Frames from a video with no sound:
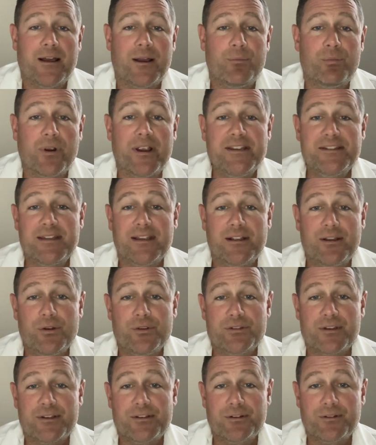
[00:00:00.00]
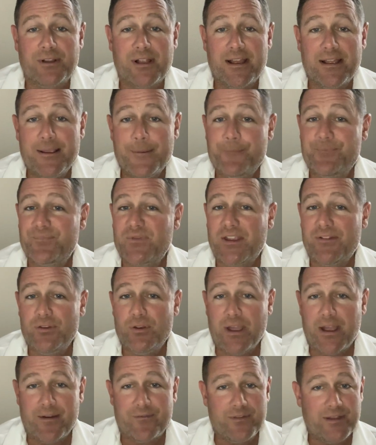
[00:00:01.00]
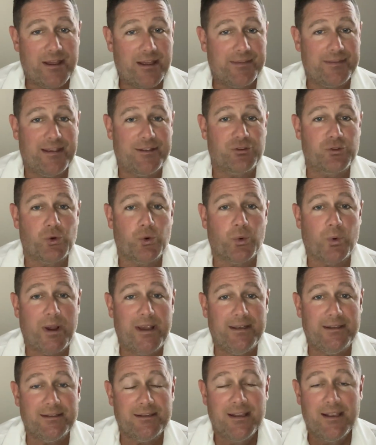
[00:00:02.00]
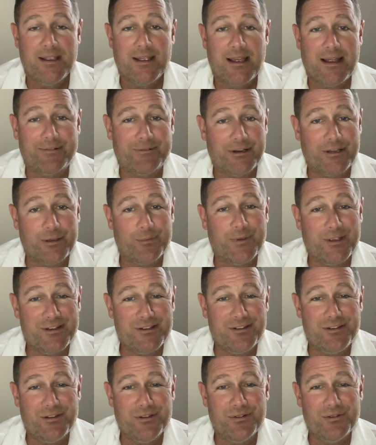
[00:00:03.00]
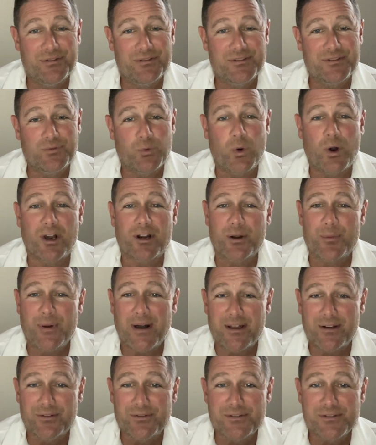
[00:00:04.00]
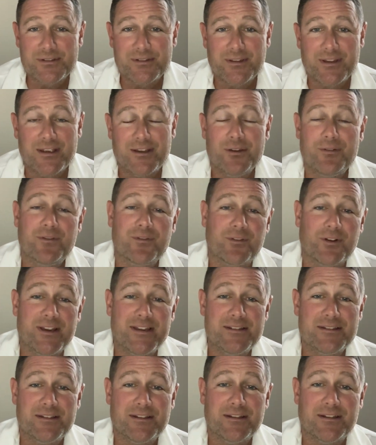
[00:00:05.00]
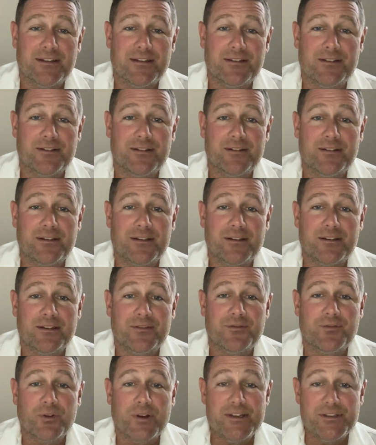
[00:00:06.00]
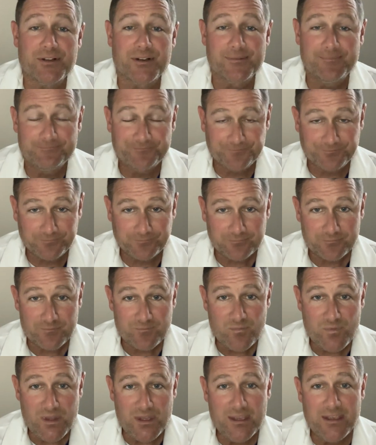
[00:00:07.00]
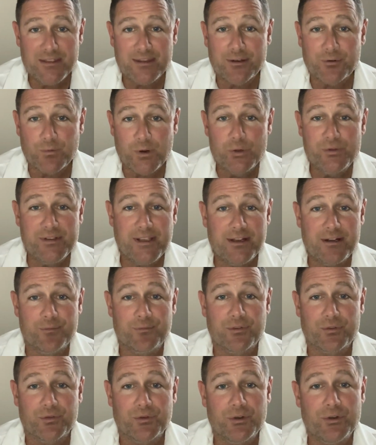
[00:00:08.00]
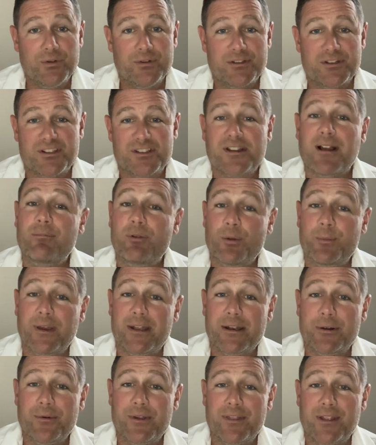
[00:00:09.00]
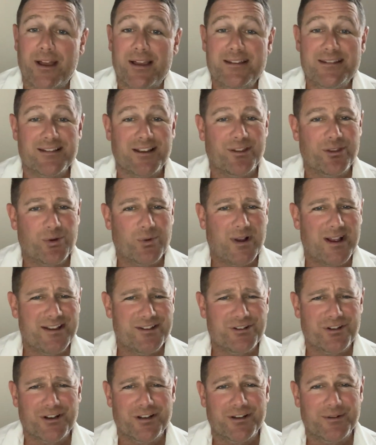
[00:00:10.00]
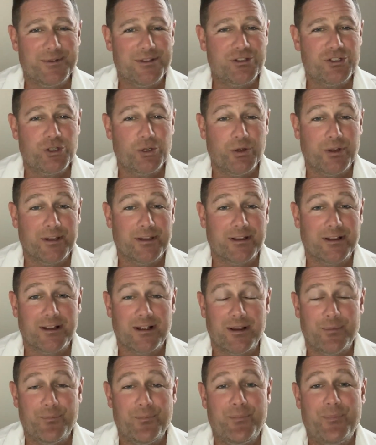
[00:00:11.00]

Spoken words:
brace that goes on your leg. If you have that, that's great. I recommend you use water bottles that you freeze in the freezer and then rotate them through and just supplement it with ice. Otherwise, you're going to be chewing a